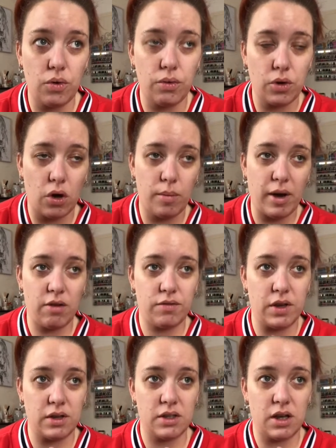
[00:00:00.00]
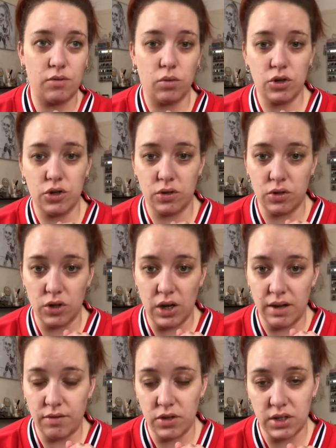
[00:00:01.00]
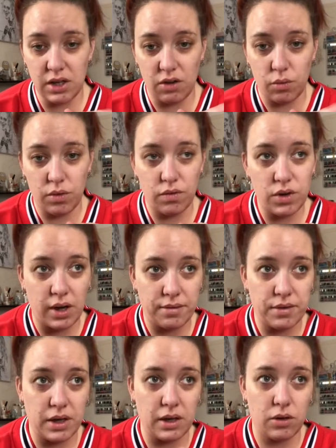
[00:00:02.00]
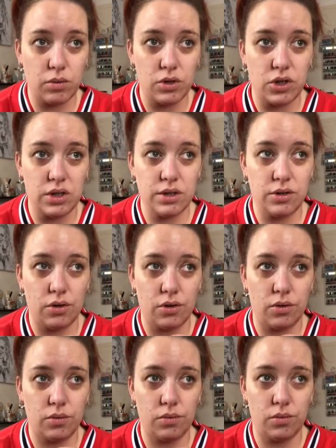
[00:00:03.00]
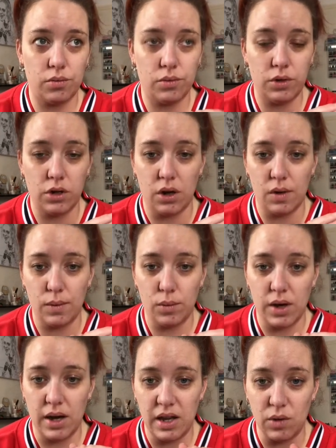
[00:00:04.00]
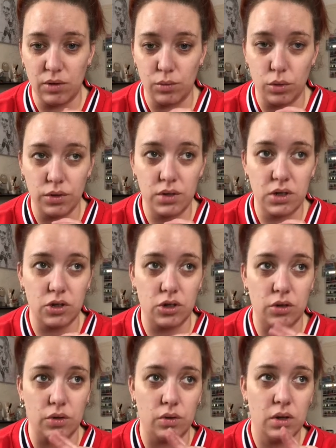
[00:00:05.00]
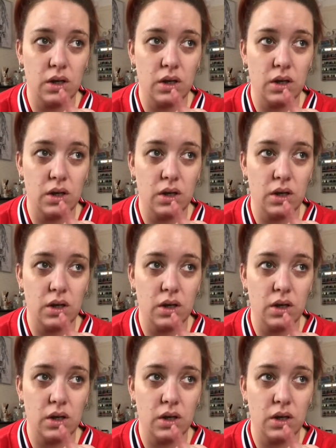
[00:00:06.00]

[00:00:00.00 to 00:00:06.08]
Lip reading: go about things, otherwise you could leave yourself with nothing, which is not, you know, what anyone wants at all.